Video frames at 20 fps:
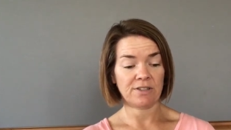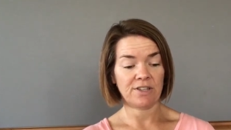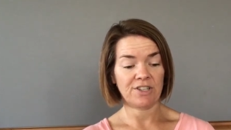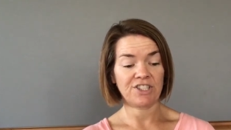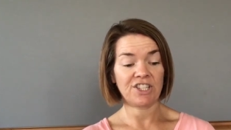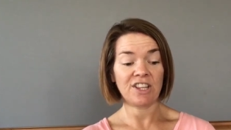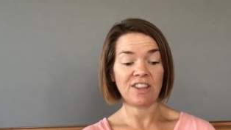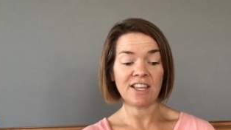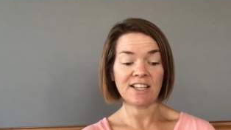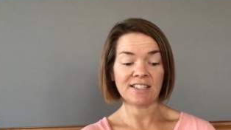
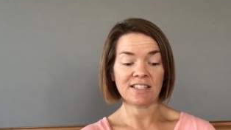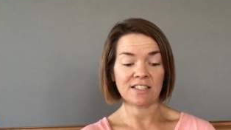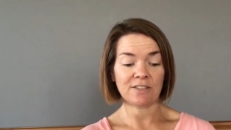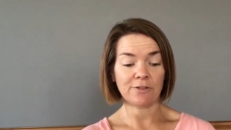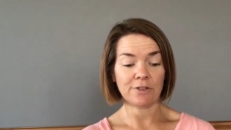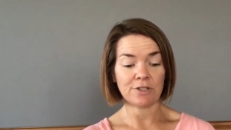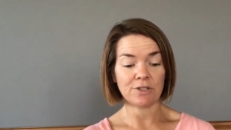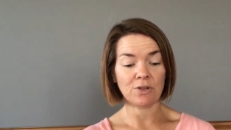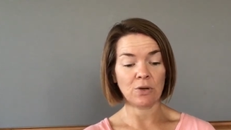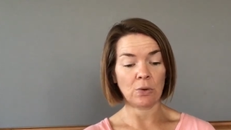She thinks it's
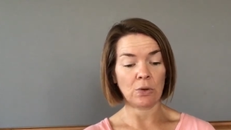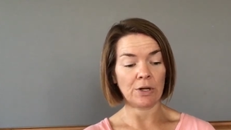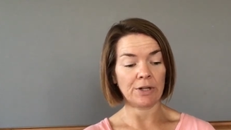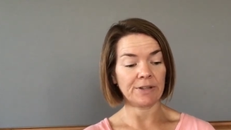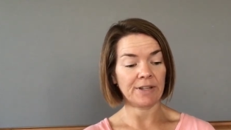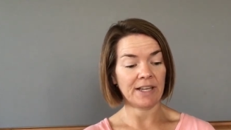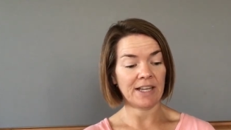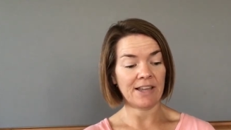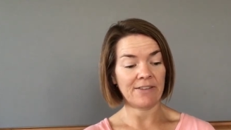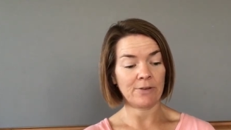for school,
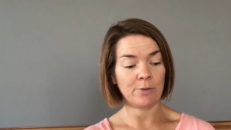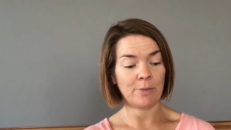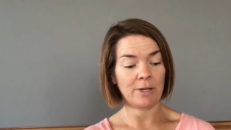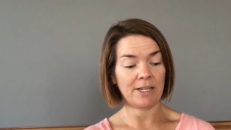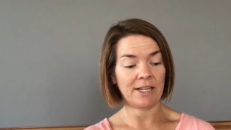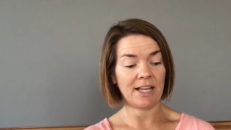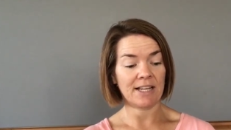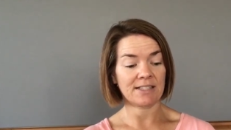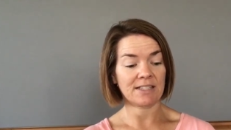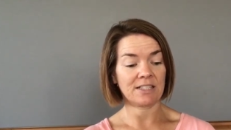like
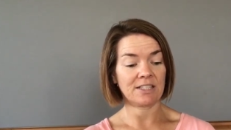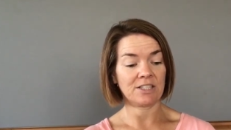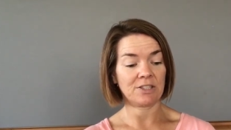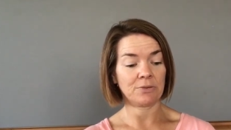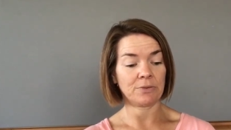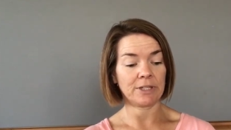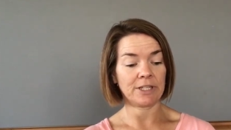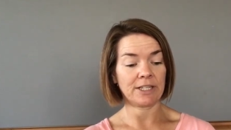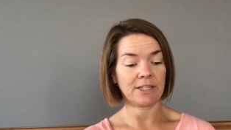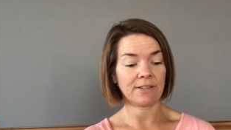everybody has to do
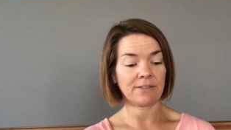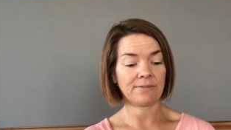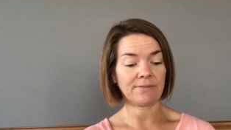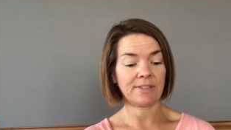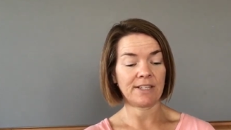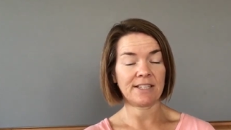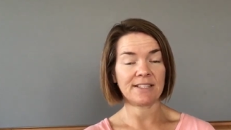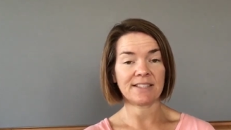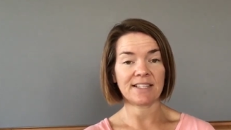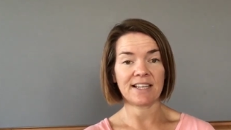one.
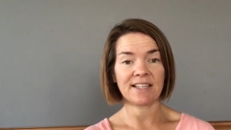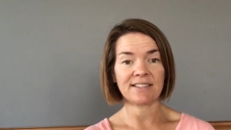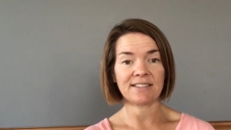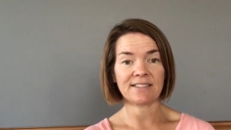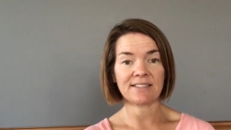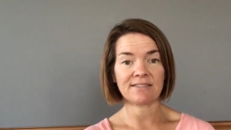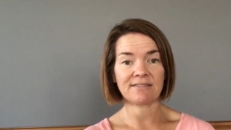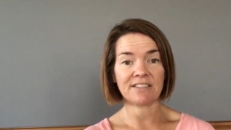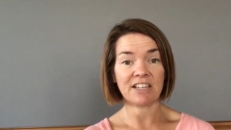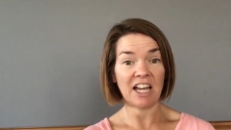He
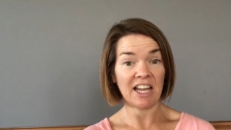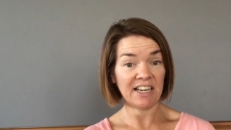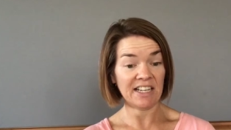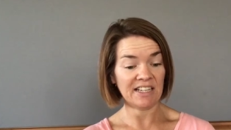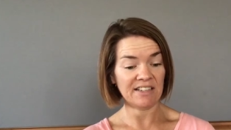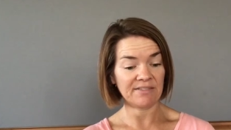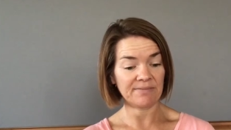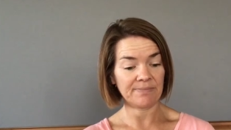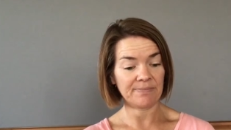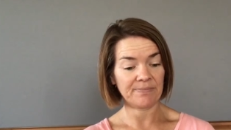says, Got
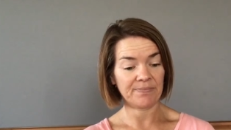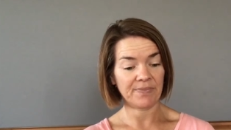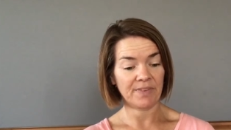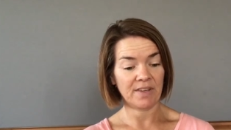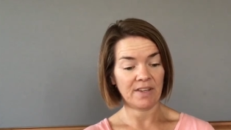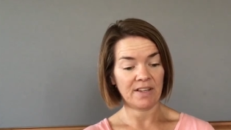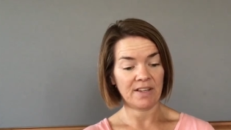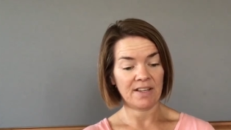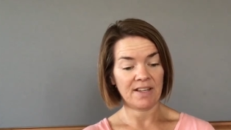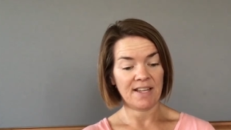it.
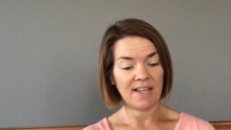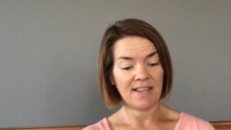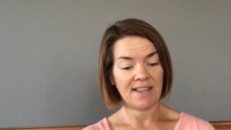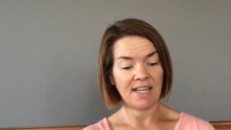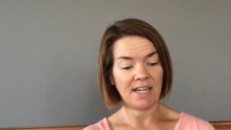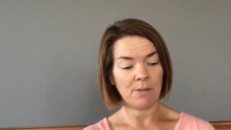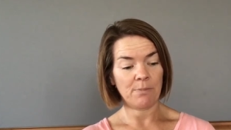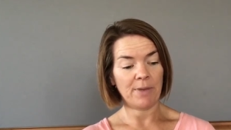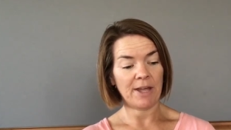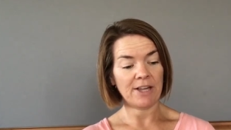
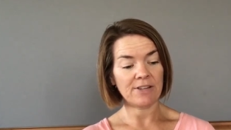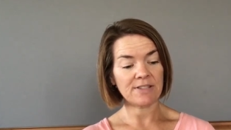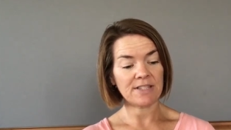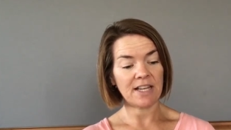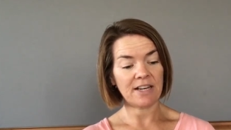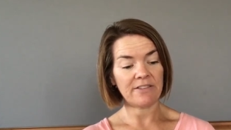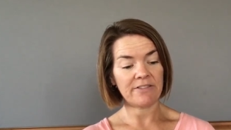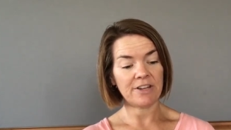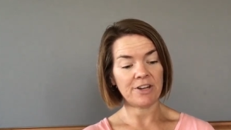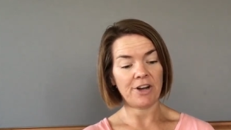Then he bounds
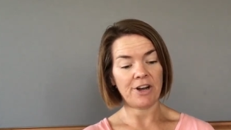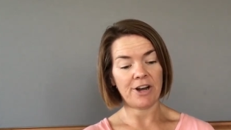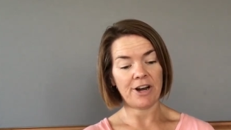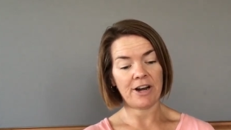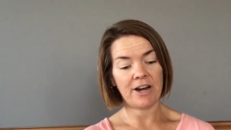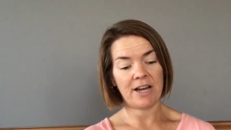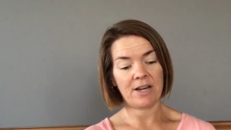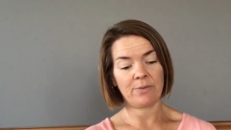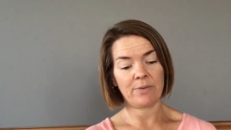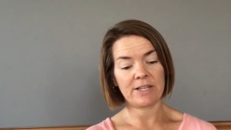out of the
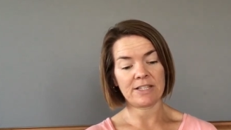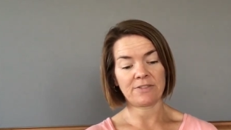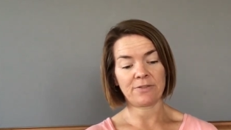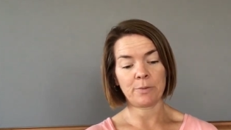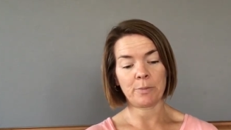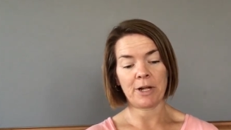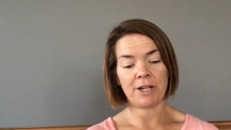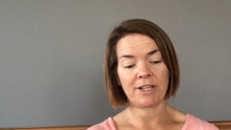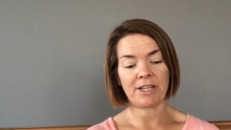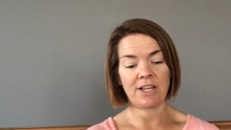car and waits for
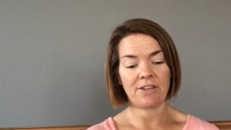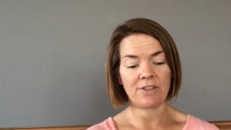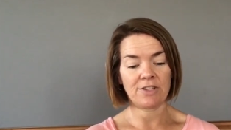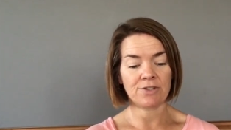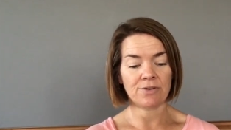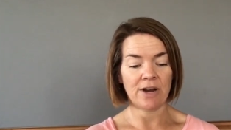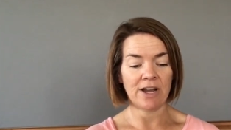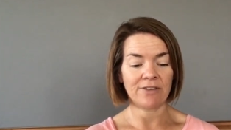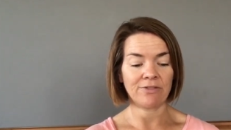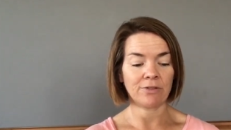Molly on the
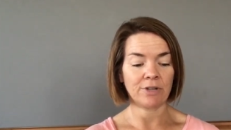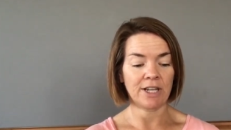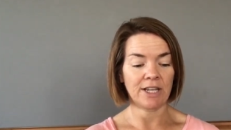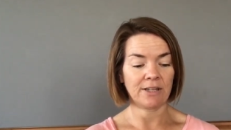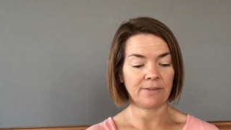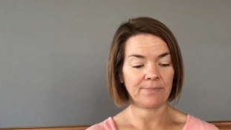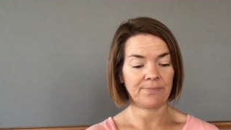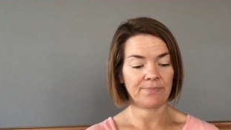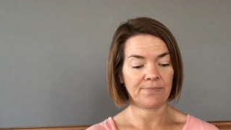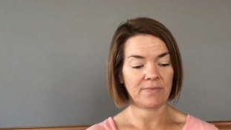driveway.